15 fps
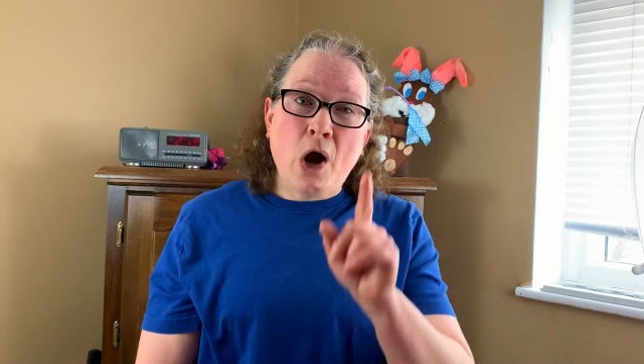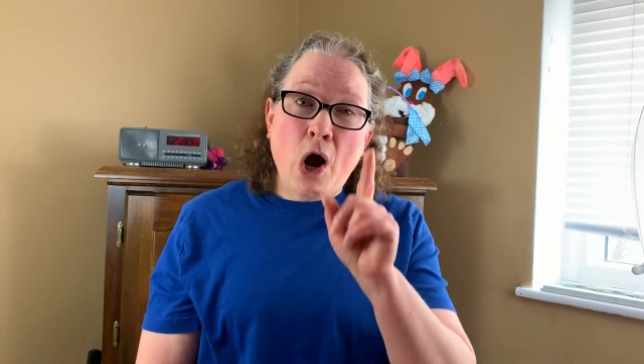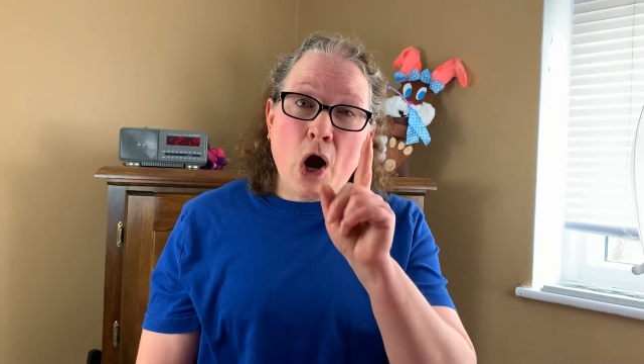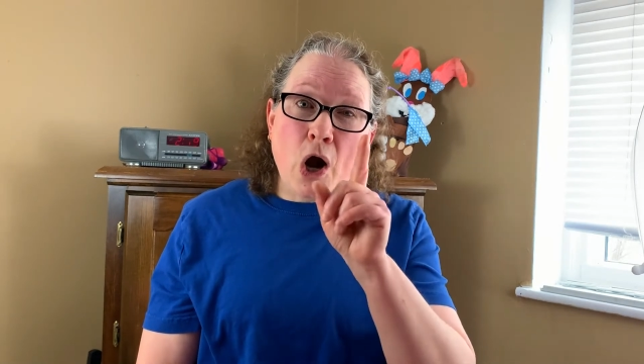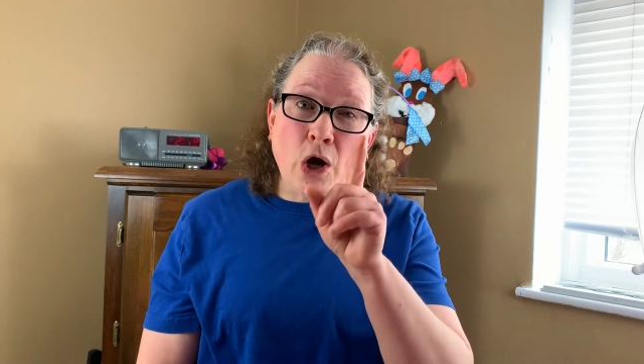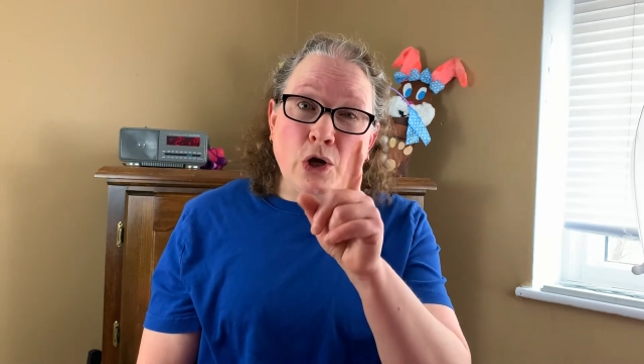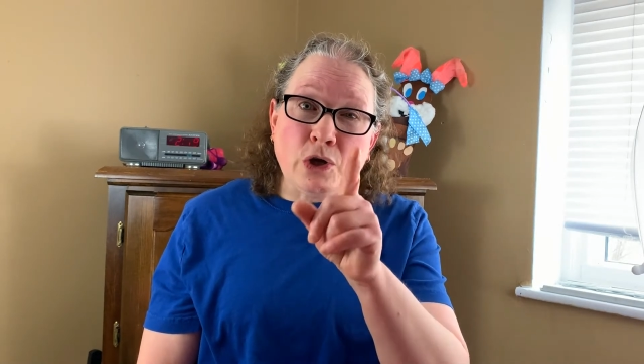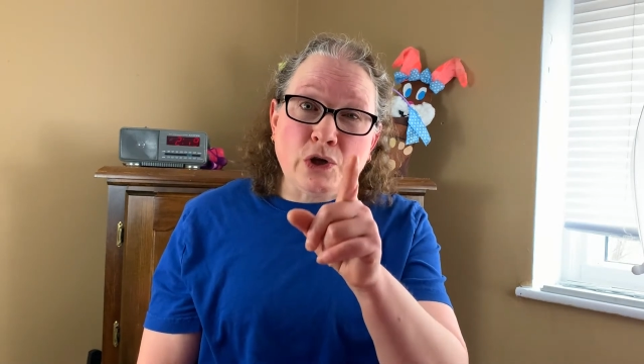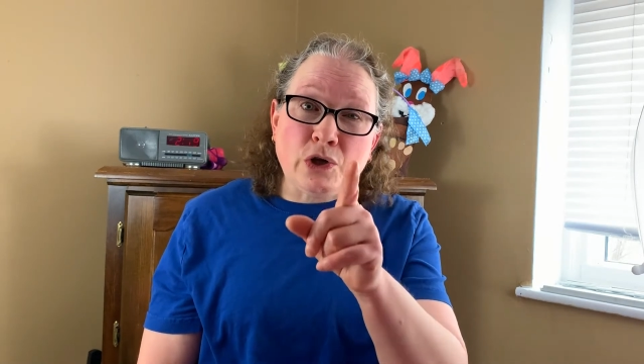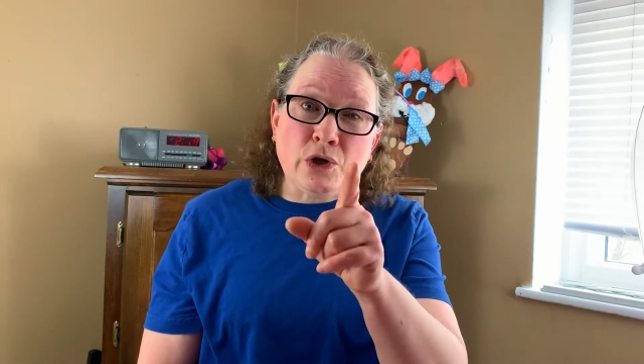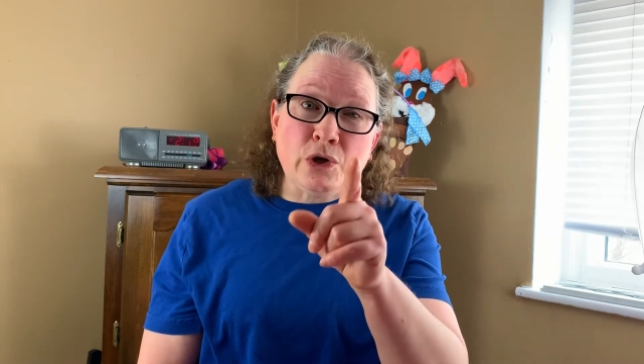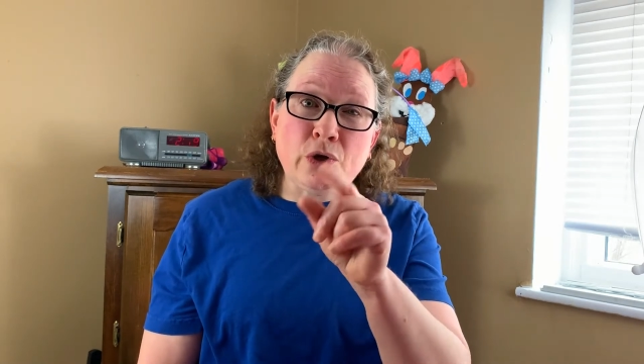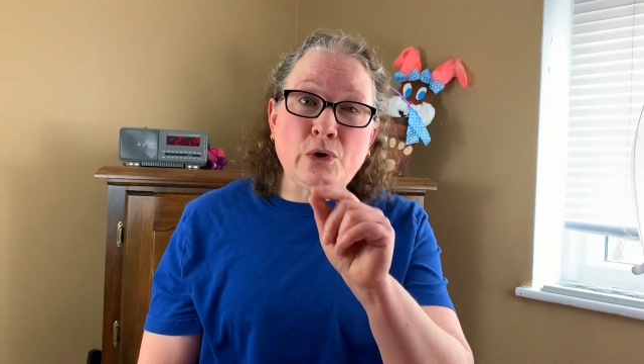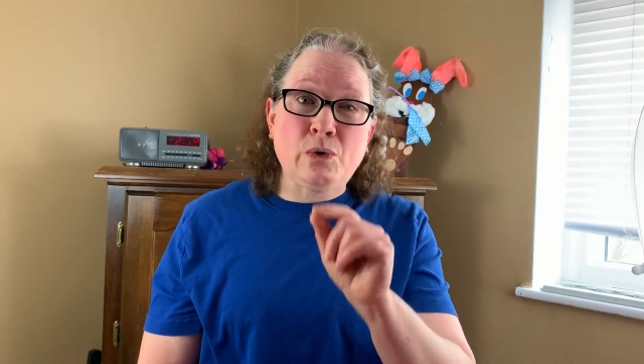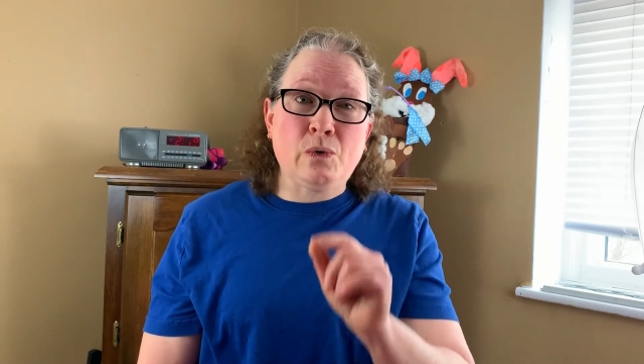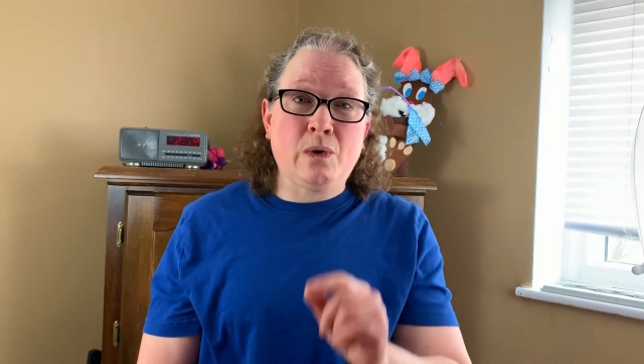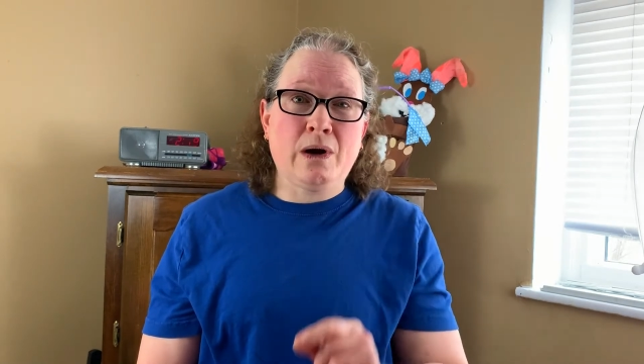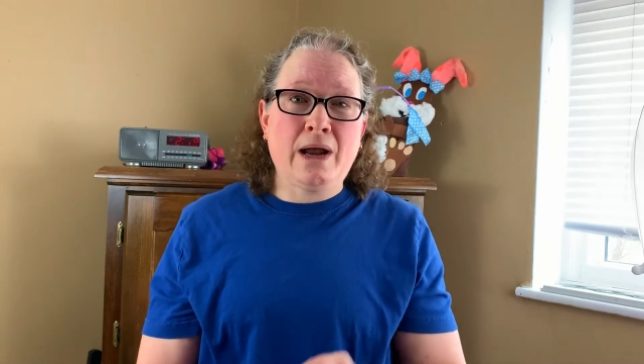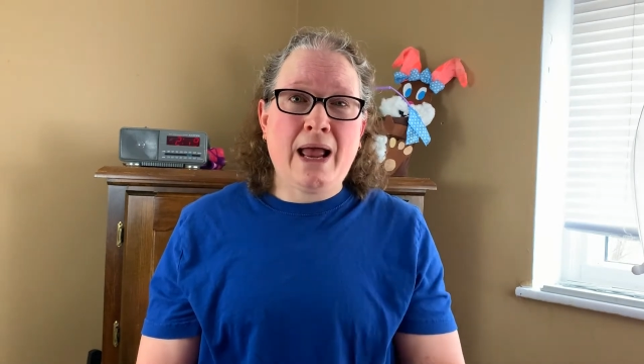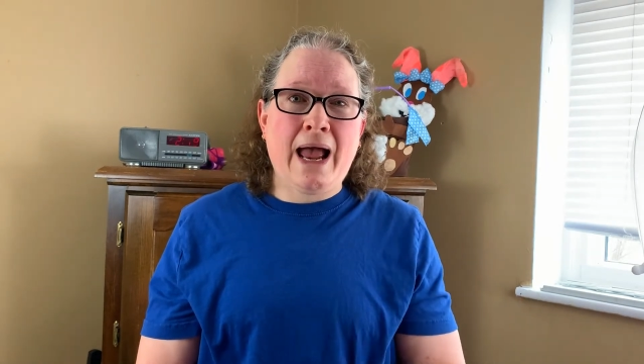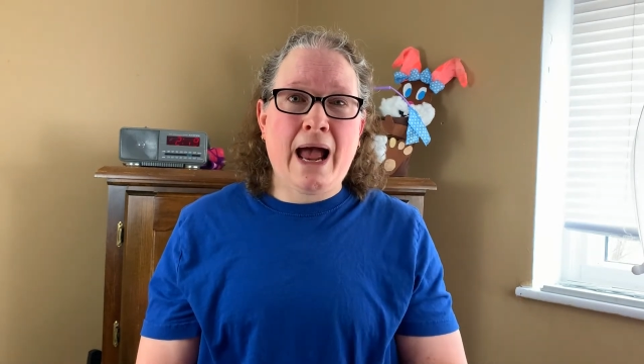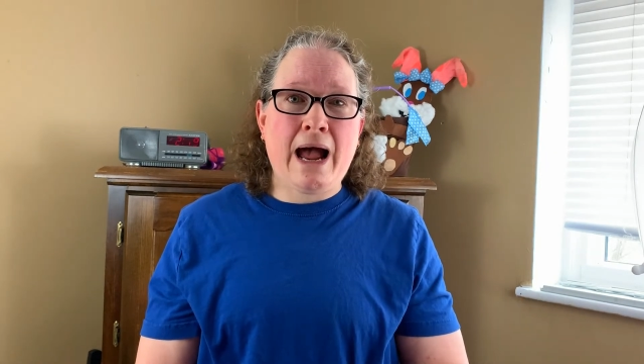Are you
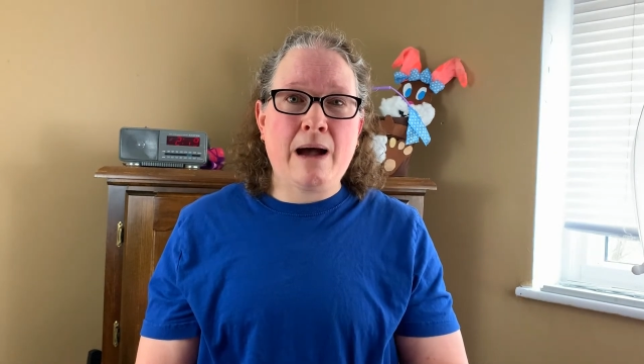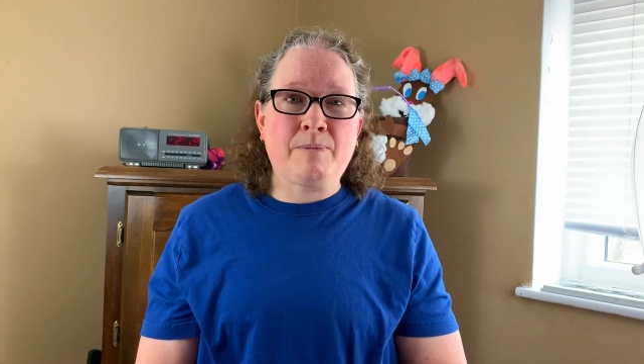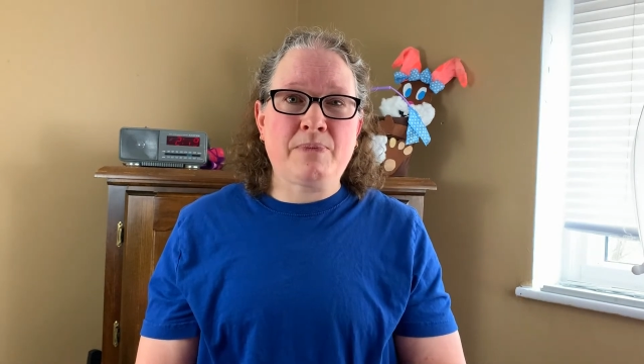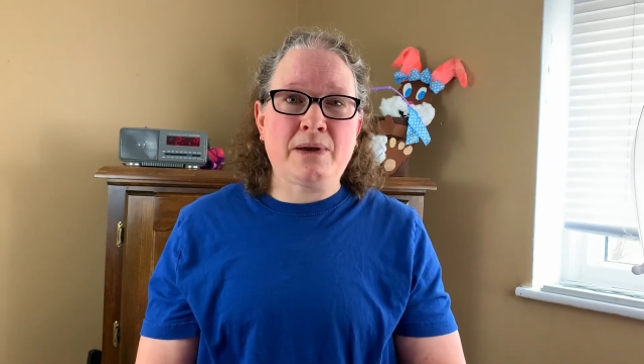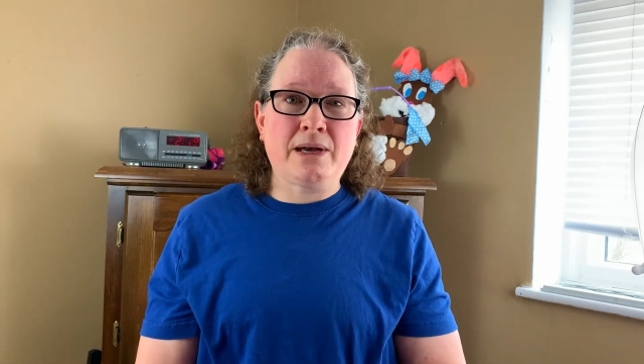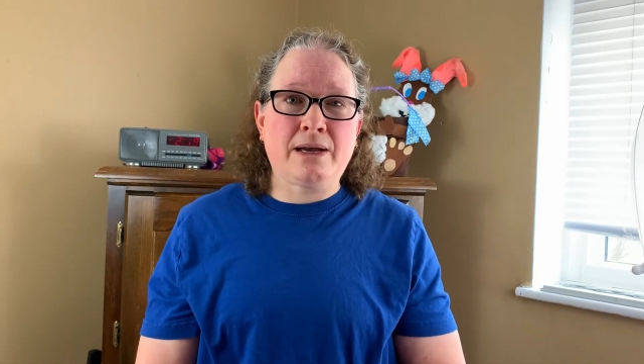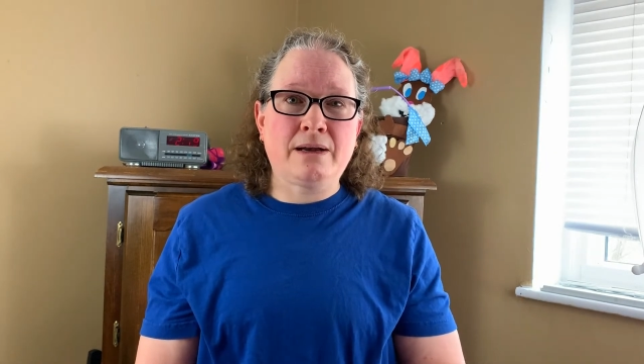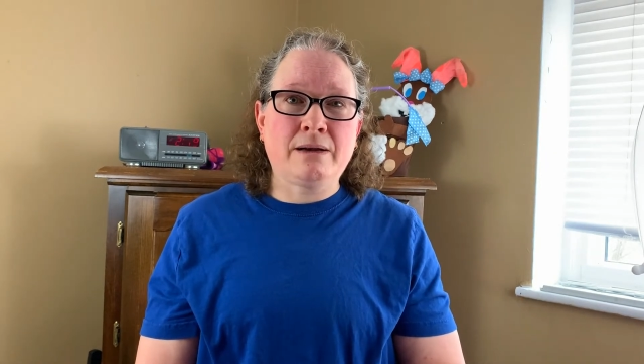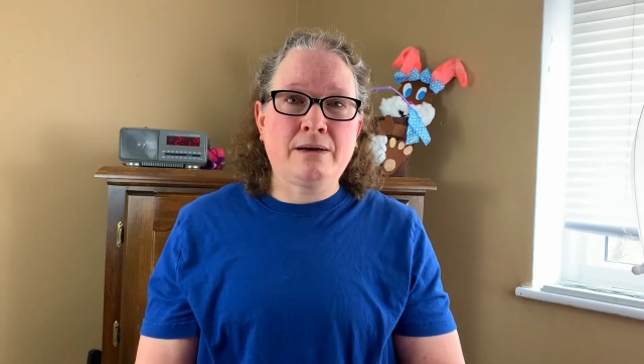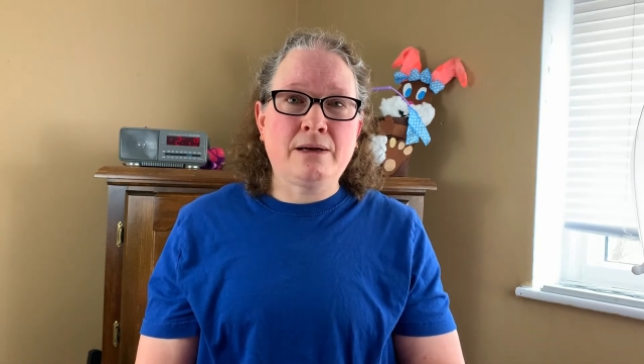happy